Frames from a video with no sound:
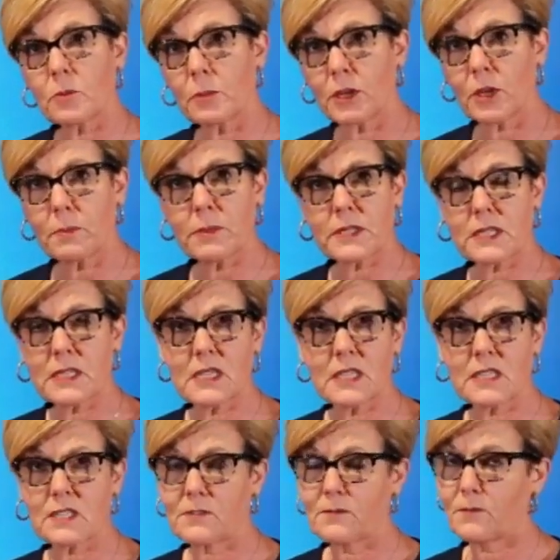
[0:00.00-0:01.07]

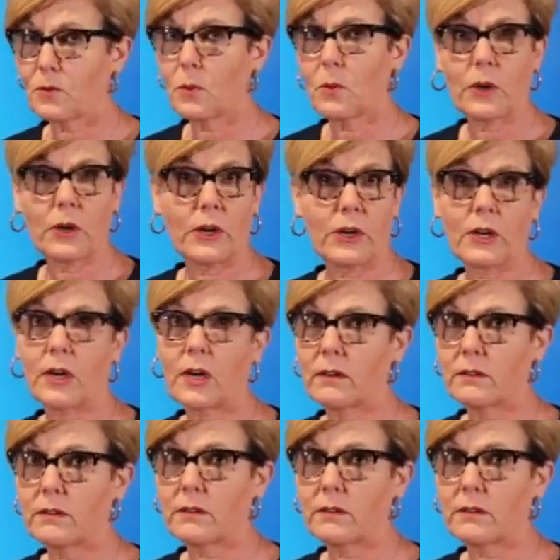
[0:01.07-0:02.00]
purposes for